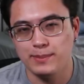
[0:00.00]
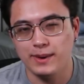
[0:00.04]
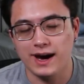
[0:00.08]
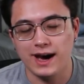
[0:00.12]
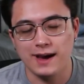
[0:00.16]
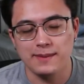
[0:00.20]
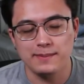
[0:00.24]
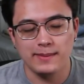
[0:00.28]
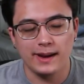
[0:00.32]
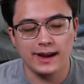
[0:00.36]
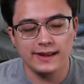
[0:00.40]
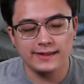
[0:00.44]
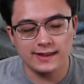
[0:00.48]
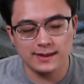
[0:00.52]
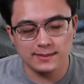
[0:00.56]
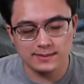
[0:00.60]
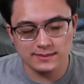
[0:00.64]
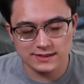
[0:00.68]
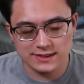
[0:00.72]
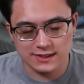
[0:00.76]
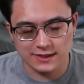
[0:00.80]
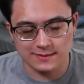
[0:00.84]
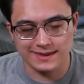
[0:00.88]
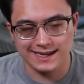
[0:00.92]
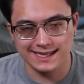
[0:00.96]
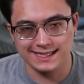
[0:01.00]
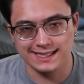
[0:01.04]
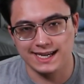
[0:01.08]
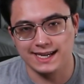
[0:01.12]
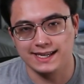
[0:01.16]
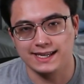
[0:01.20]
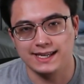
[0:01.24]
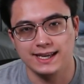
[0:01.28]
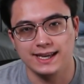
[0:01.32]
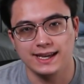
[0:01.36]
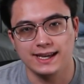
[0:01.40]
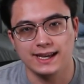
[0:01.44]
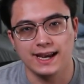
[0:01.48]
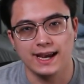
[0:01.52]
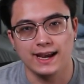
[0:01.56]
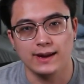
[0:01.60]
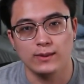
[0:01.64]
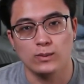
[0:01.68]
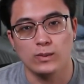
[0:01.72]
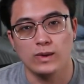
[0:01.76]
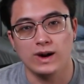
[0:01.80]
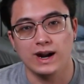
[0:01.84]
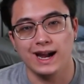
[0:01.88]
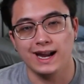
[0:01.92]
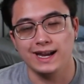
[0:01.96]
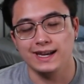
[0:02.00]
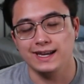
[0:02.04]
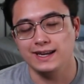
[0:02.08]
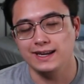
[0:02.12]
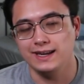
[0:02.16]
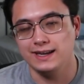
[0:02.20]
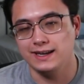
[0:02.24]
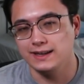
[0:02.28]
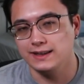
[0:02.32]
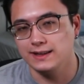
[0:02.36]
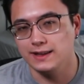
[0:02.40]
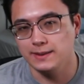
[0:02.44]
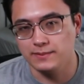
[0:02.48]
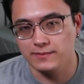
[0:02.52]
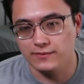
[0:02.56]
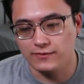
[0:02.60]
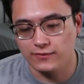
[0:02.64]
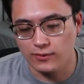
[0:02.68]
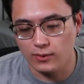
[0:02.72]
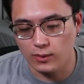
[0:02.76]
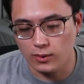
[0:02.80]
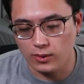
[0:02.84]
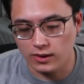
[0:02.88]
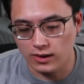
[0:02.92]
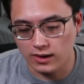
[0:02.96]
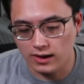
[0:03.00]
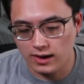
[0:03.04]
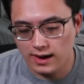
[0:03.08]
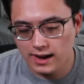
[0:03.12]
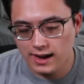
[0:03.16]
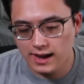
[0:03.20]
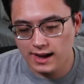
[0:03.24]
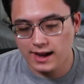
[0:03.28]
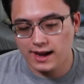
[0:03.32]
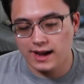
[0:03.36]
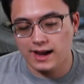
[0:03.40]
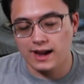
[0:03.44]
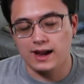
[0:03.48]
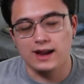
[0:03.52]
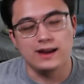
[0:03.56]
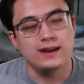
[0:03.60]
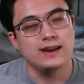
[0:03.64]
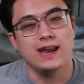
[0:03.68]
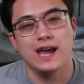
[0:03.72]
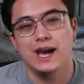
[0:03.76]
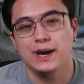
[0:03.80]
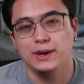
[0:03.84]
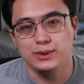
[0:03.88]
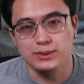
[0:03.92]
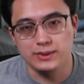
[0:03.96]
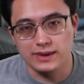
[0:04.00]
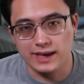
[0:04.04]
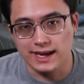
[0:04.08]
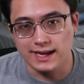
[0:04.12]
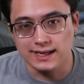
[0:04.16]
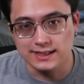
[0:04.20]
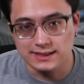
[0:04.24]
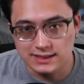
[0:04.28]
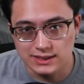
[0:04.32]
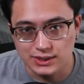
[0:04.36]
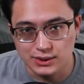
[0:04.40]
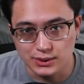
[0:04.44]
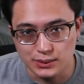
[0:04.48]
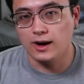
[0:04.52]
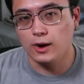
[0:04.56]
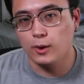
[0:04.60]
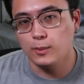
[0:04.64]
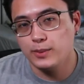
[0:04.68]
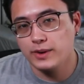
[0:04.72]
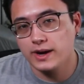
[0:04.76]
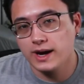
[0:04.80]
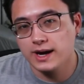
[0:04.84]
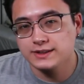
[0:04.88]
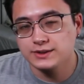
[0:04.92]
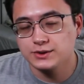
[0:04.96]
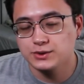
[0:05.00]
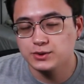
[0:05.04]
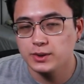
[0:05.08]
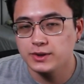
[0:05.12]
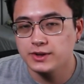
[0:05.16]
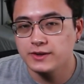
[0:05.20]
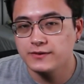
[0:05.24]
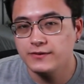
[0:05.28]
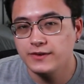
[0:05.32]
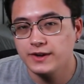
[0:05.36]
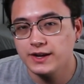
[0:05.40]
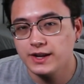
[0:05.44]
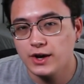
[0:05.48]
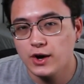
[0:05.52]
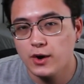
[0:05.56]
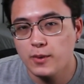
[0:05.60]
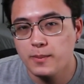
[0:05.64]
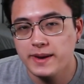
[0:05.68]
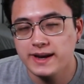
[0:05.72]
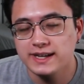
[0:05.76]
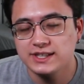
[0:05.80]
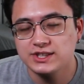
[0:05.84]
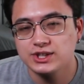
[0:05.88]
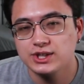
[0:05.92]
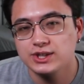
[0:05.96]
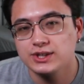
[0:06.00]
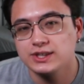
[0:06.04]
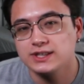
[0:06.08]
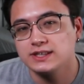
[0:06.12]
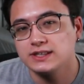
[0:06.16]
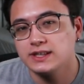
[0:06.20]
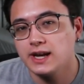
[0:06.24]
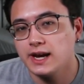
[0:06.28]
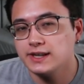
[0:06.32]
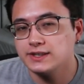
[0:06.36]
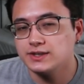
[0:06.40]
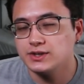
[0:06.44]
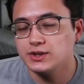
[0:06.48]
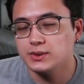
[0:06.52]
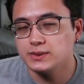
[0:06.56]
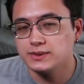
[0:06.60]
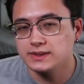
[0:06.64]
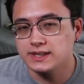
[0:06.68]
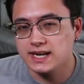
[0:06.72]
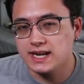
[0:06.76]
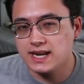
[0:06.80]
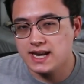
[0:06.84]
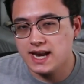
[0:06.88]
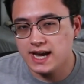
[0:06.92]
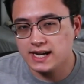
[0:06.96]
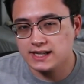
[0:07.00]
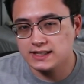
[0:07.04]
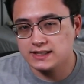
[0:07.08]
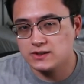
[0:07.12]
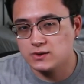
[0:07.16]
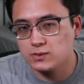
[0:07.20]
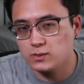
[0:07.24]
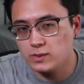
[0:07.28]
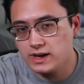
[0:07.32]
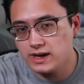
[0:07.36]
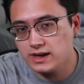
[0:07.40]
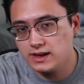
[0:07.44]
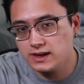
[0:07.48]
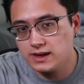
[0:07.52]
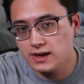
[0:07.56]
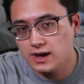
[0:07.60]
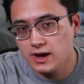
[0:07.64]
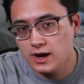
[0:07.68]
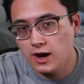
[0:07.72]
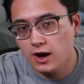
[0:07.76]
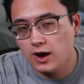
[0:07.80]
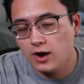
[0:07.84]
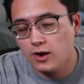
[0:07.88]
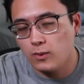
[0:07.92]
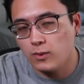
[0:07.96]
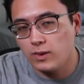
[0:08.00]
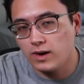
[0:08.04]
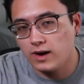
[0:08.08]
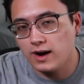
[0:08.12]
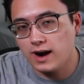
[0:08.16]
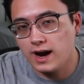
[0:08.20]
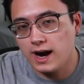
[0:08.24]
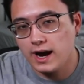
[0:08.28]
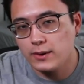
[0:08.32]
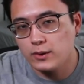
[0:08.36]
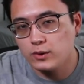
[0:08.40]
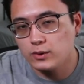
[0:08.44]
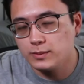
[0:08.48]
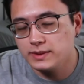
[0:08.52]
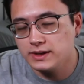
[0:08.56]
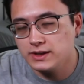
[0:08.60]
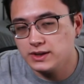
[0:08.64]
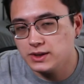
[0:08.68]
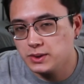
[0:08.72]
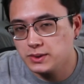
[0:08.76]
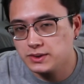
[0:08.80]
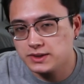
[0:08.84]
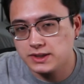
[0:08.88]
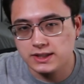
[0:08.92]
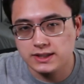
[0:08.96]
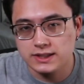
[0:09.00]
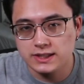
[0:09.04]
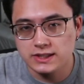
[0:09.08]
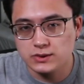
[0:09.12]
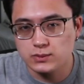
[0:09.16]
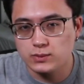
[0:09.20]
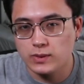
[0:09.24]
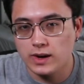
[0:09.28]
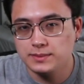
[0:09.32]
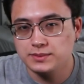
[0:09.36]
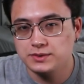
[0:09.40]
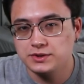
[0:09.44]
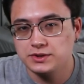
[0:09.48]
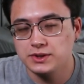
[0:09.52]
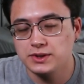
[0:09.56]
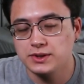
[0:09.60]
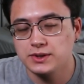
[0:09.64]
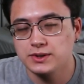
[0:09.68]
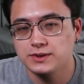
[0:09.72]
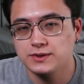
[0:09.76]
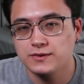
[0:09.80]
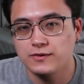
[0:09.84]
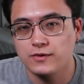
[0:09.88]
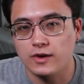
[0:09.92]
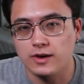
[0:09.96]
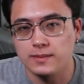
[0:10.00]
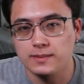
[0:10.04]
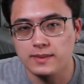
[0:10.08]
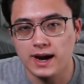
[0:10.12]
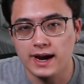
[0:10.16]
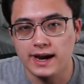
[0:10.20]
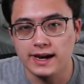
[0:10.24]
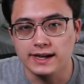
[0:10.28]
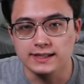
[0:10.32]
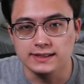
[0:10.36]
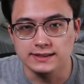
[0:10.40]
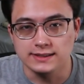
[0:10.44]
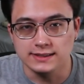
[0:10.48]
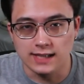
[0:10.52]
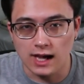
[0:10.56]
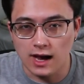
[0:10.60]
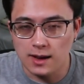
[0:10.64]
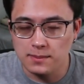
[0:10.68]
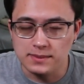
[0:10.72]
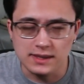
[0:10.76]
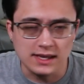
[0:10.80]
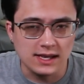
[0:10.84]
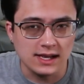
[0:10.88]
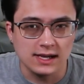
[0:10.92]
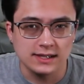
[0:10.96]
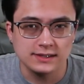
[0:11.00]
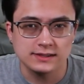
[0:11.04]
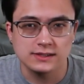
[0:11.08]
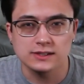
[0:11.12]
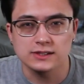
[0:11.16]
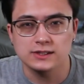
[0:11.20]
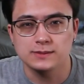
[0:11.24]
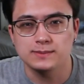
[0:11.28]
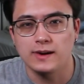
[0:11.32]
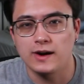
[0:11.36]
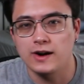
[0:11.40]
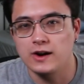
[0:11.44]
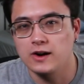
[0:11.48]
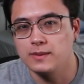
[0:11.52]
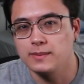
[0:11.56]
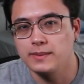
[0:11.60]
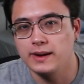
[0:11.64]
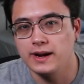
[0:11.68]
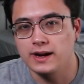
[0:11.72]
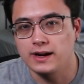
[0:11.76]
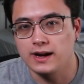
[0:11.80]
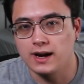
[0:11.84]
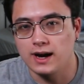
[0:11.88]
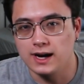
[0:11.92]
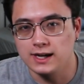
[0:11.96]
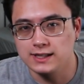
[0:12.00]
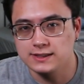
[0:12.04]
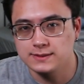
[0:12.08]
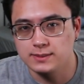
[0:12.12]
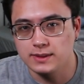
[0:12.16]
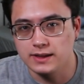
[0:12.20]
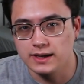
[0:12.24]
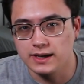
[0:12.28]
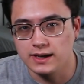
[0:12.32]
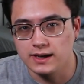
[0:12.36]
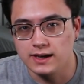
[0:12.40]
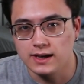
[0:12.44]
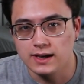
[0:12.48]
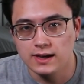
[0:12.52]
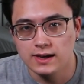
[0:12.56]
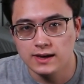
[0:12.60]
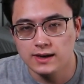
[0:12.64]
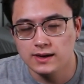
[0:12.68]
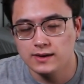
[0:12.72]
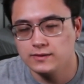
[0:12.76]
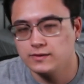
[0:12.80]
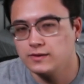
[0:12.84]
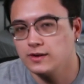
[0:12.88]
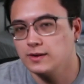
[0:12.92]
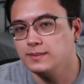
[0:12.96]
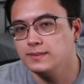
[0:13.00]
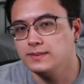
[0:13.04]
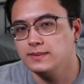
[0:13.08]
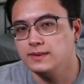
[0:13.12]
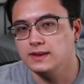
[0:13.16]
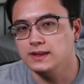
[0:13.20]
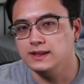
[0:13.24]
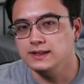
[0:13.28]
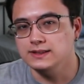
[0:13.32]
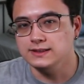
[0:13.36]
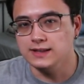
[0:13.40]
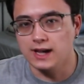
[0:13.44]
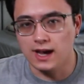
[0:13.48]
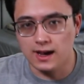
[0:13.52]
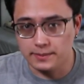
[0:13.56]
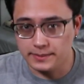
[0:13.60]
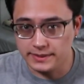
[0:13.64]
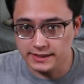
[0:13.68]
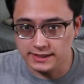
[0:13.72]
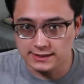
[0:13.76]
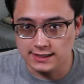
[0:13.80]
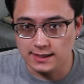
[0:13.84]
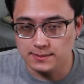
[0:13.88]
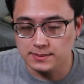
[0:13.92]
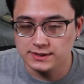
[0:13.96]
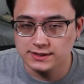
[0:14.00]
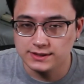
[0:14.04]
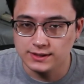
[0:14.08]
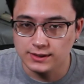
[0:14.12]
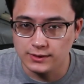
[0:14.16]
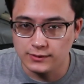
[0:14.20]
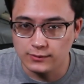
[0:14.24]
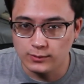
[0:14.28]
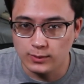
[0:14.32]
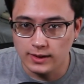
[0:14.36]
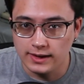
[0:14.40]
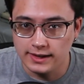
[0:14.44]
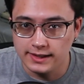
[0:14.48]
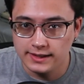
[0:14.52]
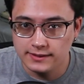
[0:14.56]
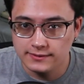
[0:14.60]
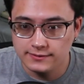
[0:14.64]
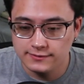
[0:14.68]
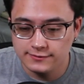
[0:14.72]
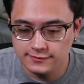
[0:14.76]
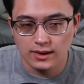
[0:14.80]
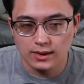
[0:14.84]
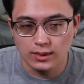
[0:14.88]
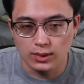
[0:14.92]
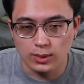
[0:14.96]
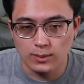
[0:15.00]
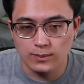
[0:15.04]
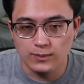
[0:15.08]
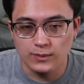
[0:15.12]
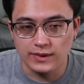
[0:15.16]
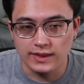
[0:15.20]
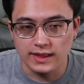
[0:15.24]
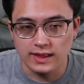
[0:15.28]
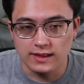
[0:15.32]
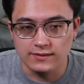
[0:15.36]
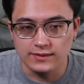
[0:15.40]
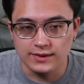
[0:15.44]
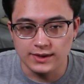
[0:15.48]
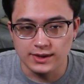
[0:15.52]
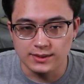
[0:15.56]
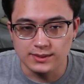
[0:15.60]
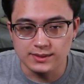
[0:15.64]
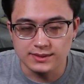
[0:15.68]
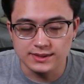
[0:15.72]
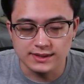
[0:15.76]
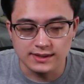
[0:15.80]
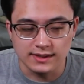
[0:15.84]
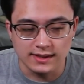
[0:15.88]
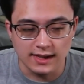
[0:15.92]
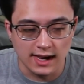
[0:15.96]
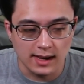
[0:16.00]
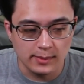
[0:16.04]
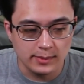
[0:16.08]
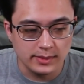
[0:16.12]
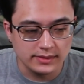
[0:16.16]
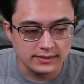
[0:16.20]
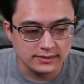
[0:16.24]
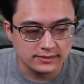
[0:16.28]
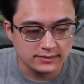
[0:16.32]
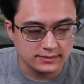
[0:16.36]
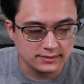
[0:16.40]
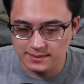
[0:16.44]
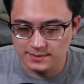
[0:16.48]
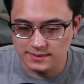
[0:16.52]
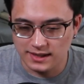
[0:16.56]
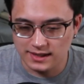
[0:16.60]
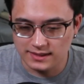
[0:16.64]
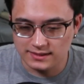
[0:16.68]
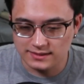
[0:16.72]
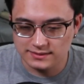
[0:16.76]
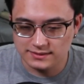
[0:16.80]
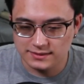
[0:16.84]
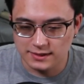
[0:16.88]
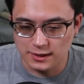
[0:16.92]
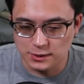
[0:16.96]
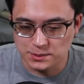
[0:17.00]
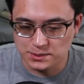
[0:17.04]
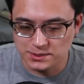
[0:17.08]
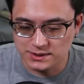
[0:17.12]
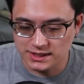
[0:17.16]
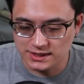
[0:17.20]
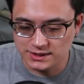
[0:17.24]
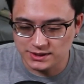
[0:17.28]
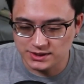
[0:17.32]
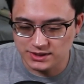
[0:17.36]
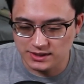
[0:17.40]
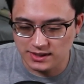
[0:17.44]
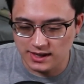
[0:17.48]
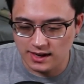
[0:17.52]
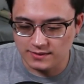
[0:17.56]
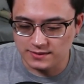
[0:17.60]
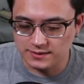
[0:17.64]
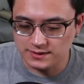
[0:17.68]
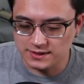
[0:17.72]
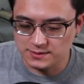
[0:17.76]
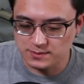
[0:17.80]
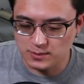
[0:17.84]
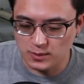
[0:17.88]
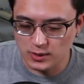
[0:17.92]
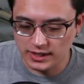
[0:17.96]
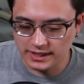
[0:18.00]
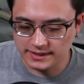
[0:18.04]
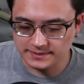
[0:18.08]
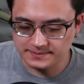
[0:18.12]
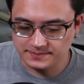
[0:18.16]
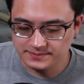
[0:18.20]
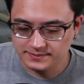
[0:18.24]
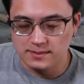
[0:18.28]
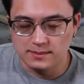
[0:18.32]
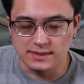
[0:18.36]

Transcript: But I made them to my liking and what I needed them for, and now you can too. I hope you guys enjoyed the video. Make sure to stay tuned to next week, where I will be using these web shooters for my Zombie Hunter Spider-Man cosplay from the Zombies episode of What If. Hopefully that video will still happen. I'm not 100% sure after this morning.